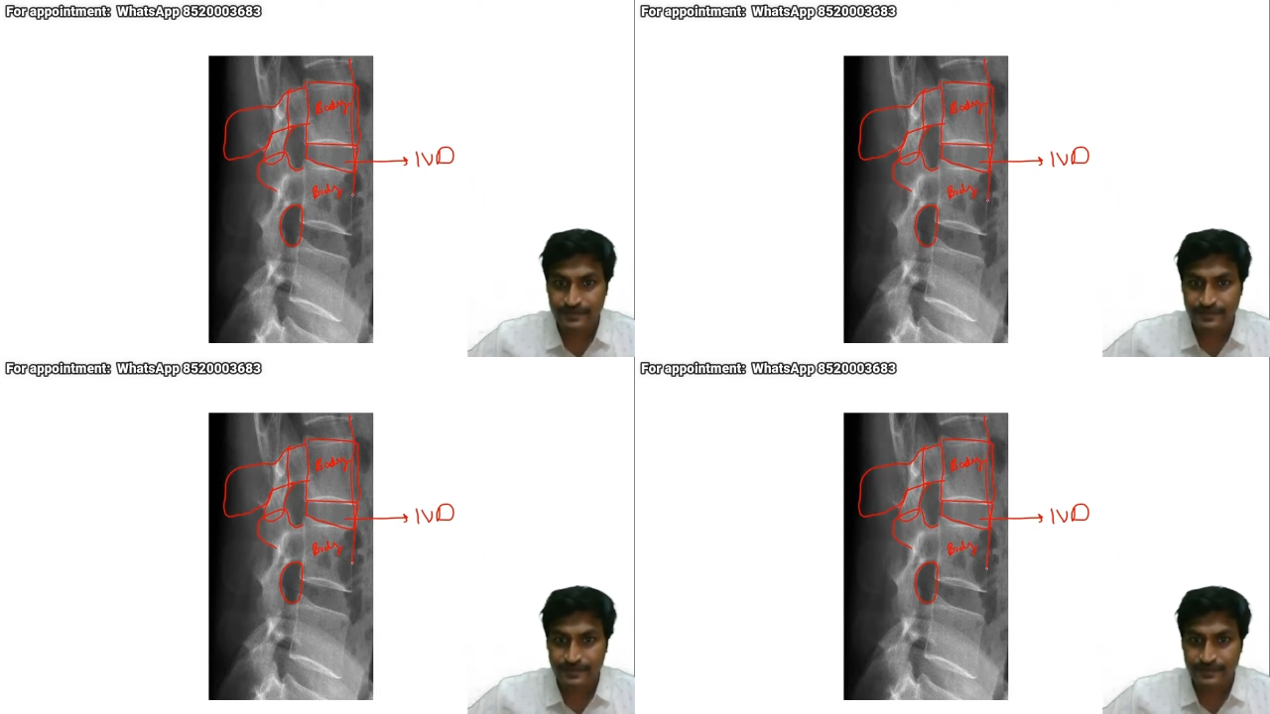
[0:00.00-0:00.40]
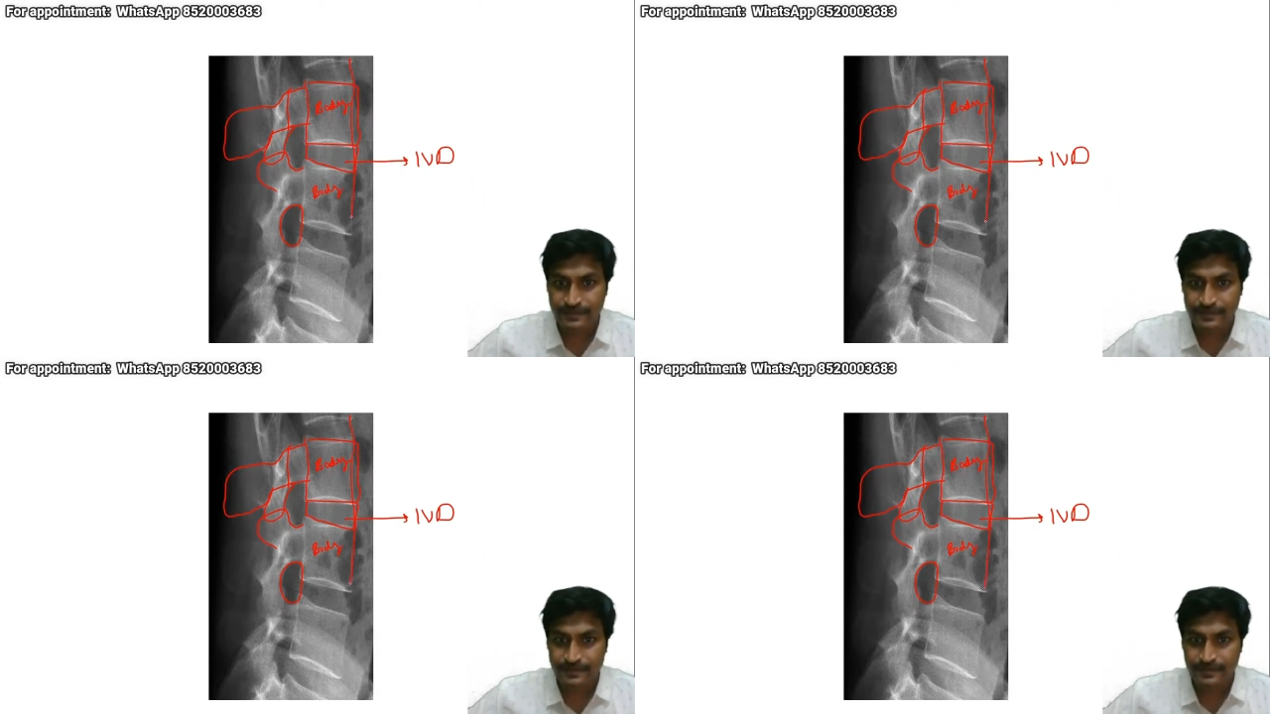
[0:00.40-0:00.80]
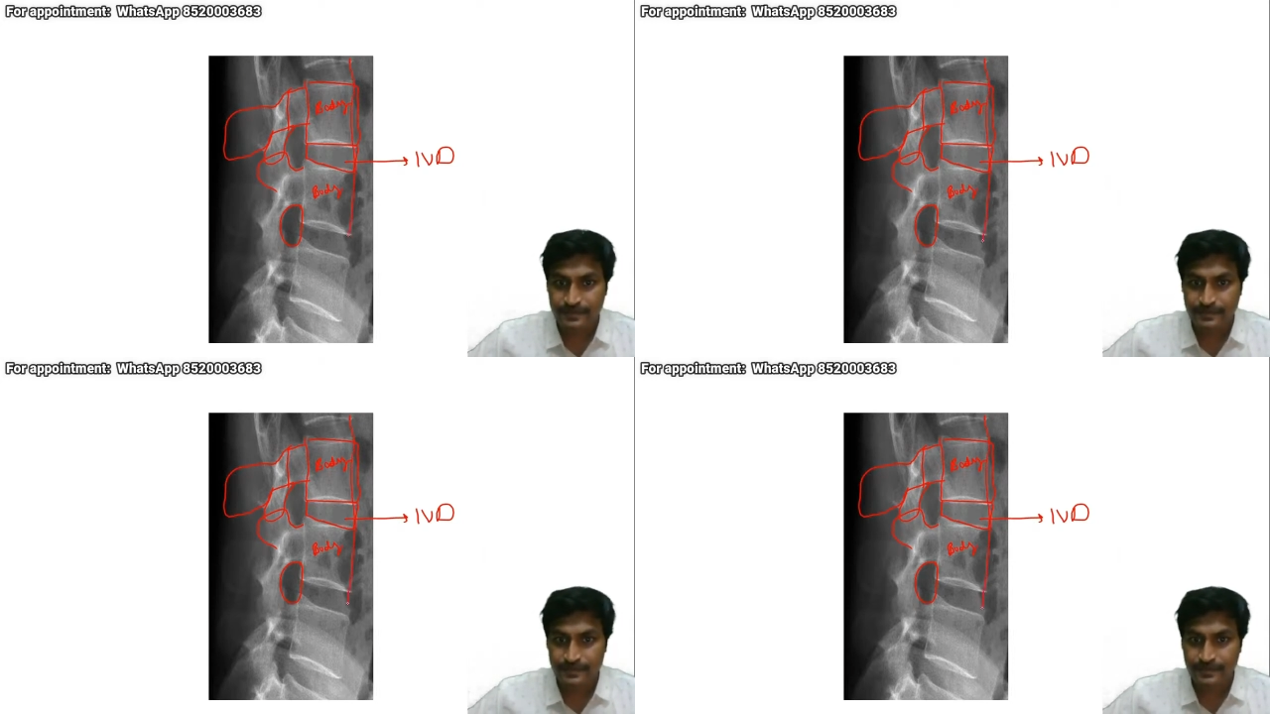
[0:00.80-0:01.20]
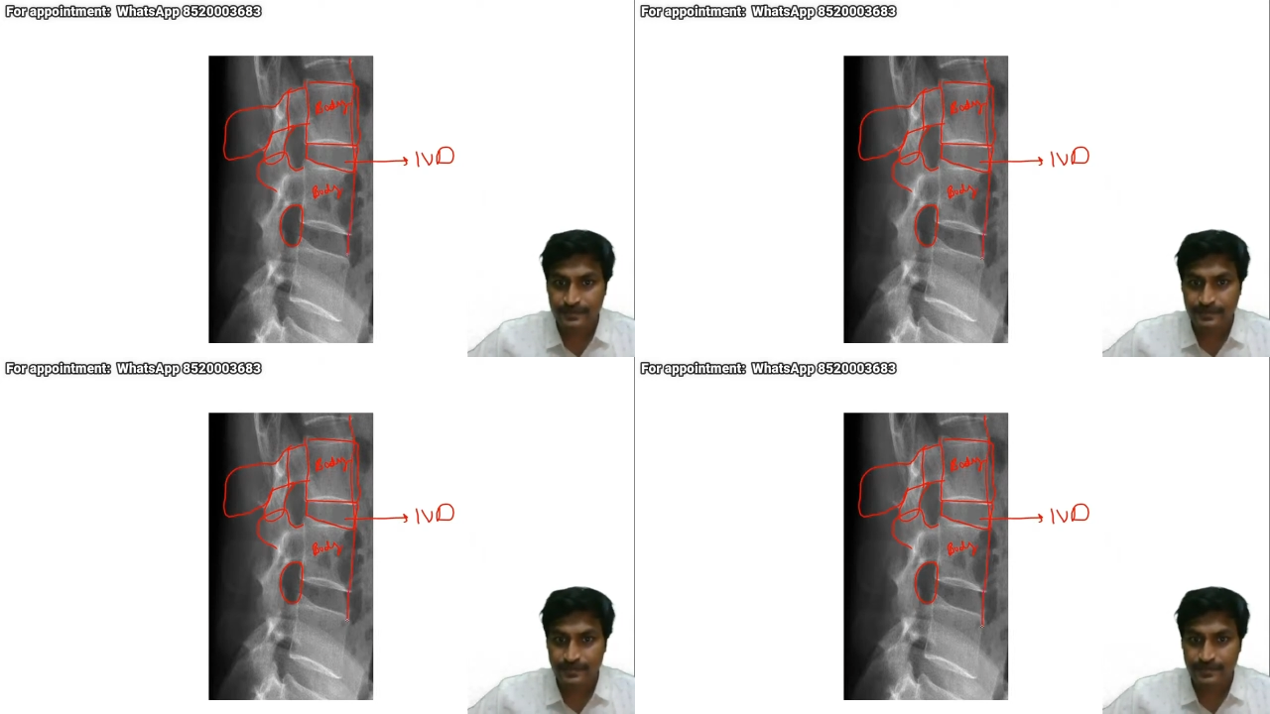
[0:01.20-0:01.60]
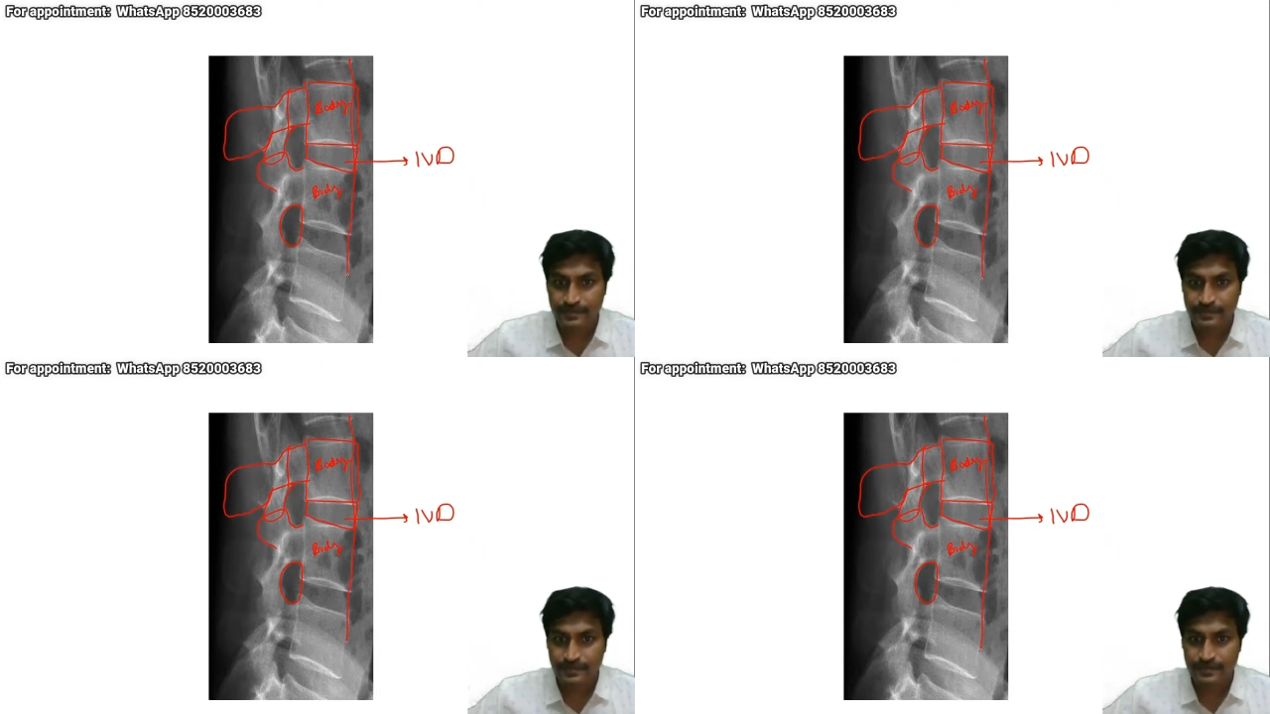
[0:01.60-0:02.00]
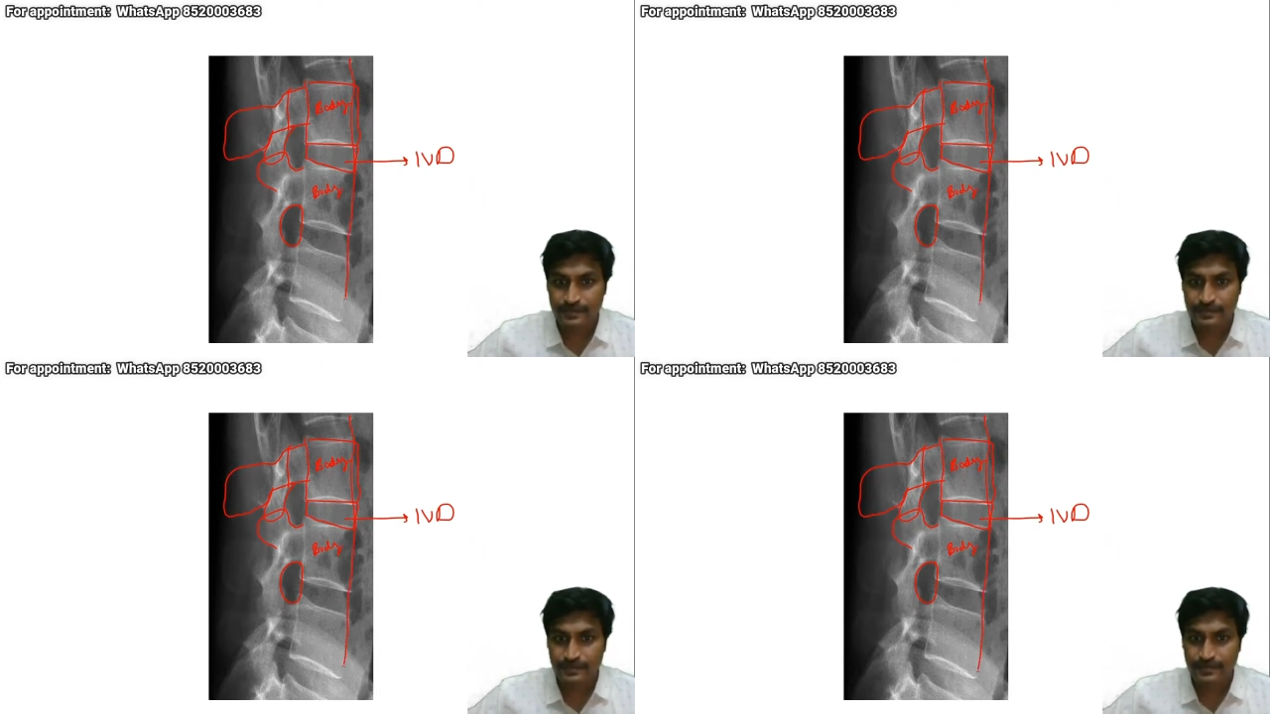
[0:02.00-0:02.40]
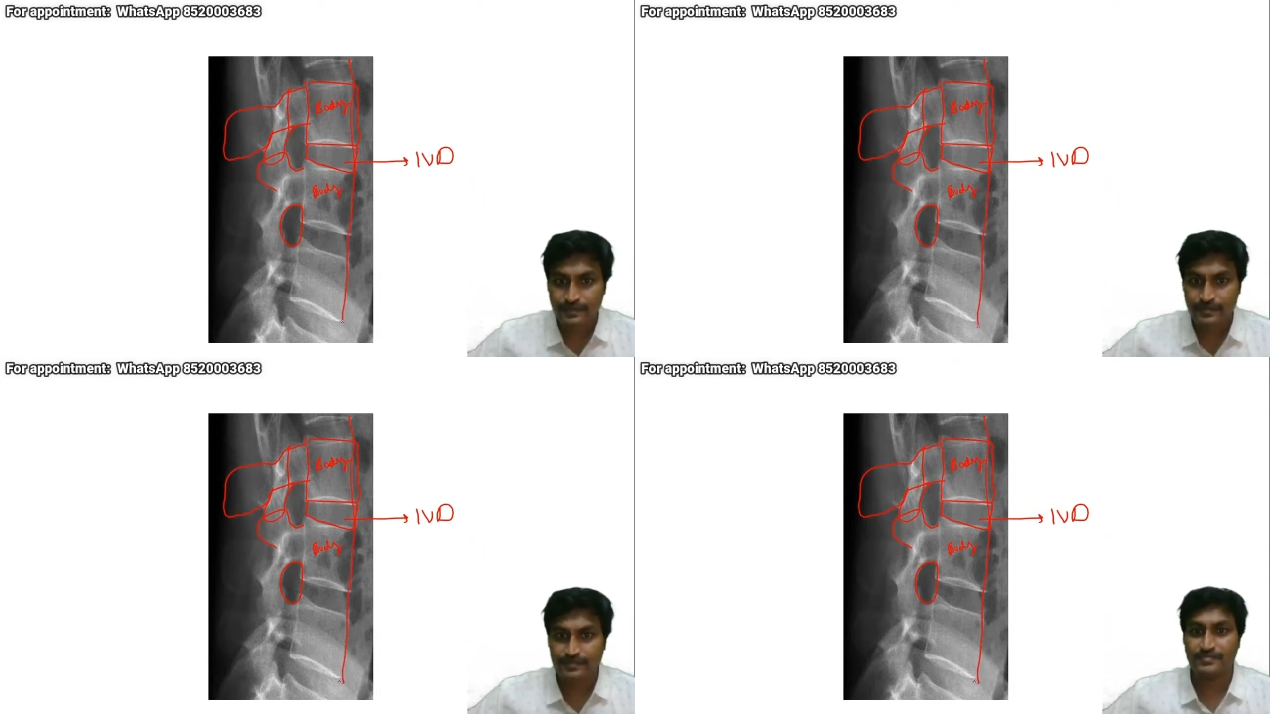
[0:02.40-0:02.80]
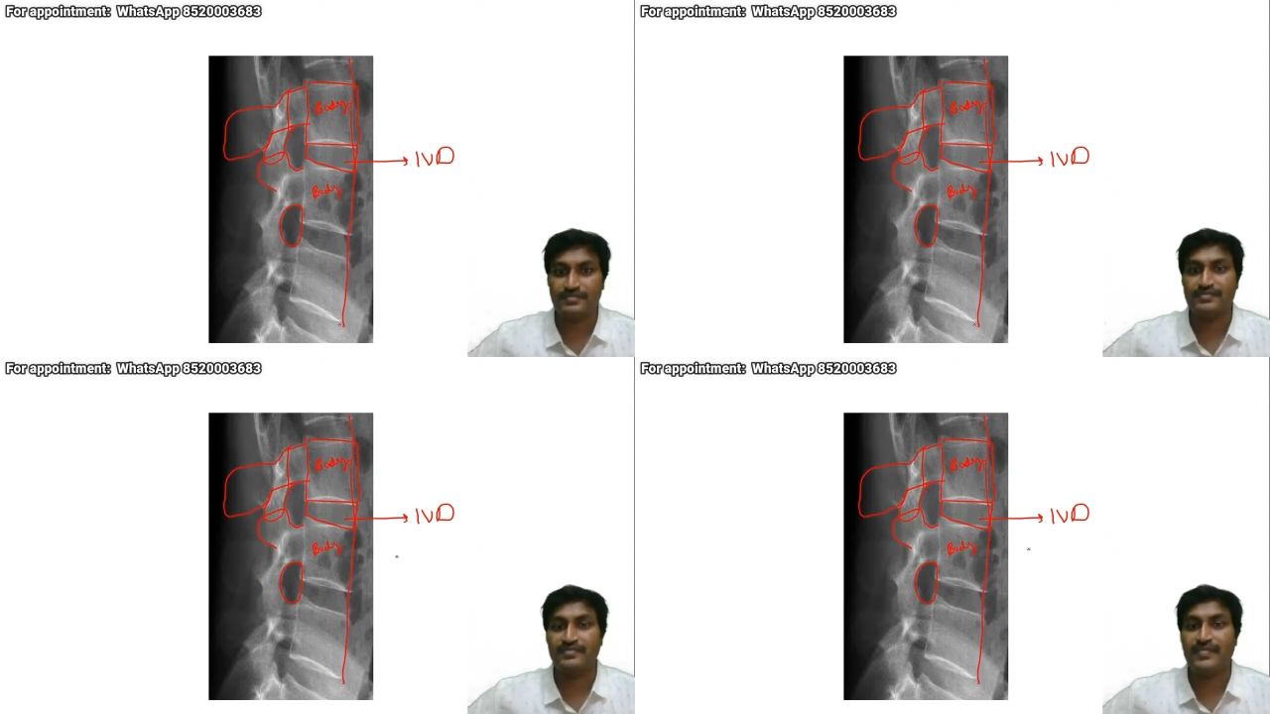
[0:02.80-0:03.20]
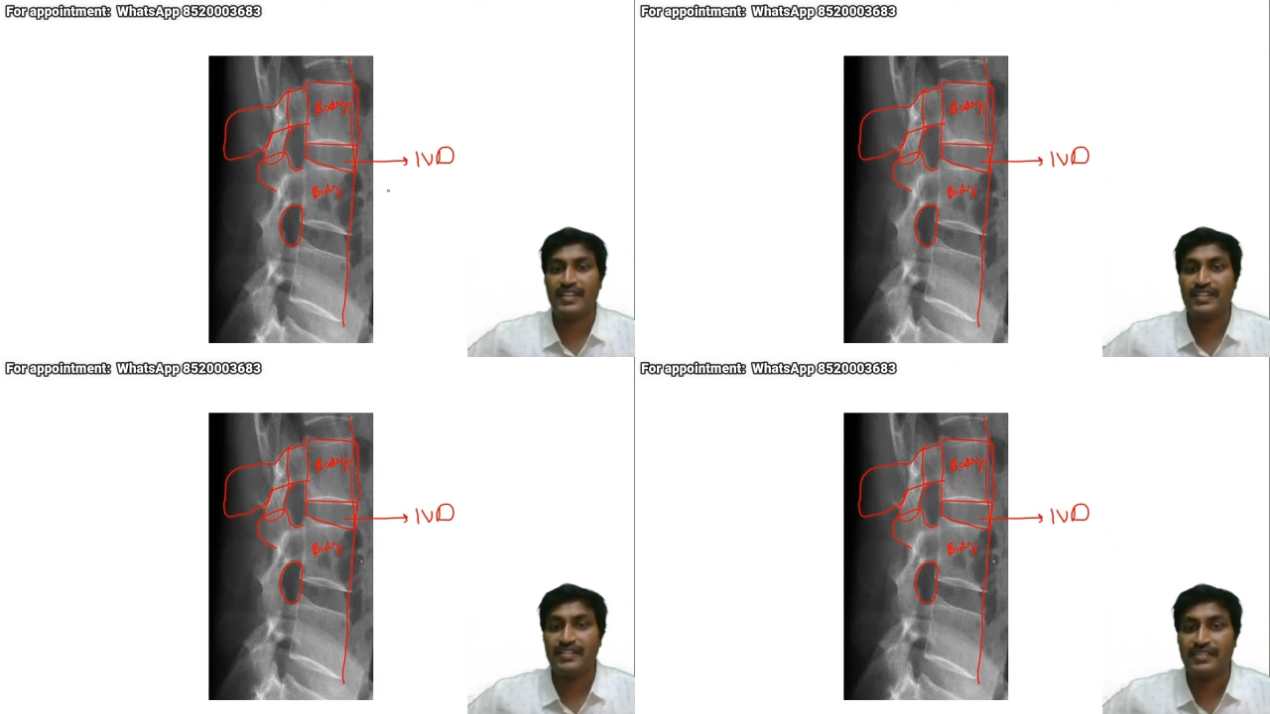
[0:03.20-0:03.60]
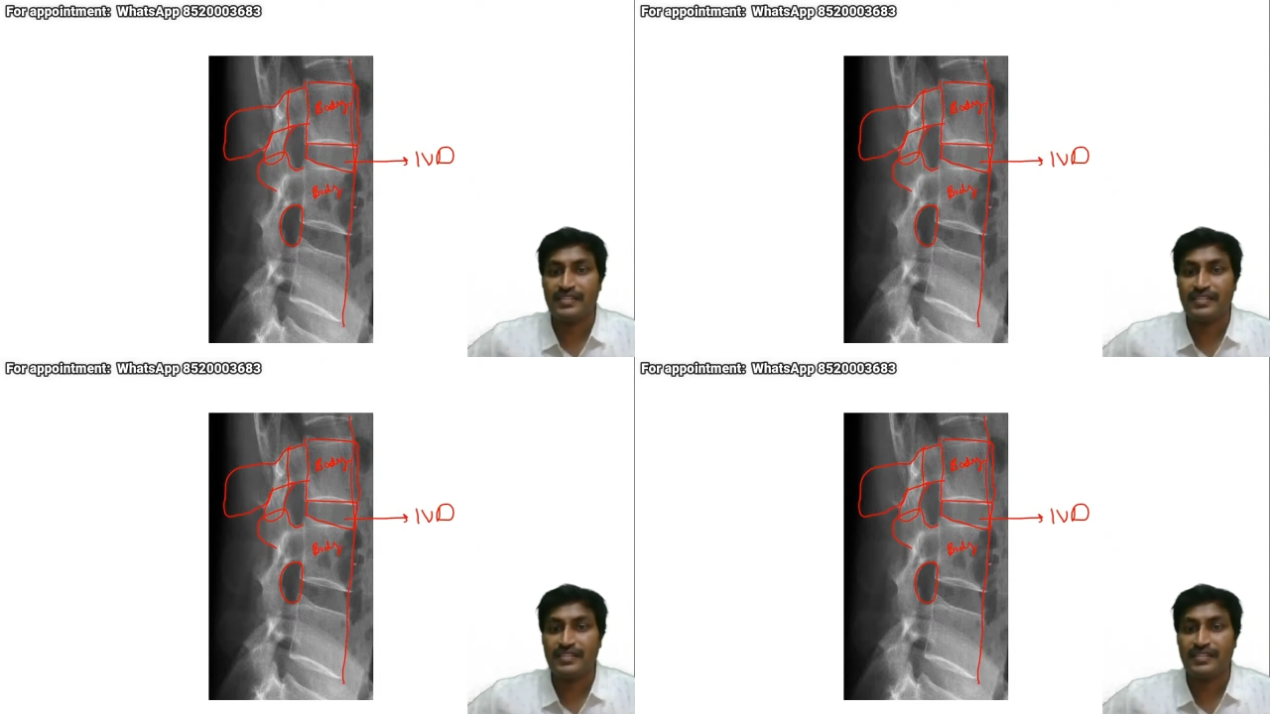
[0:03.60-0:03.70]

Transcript: (silence)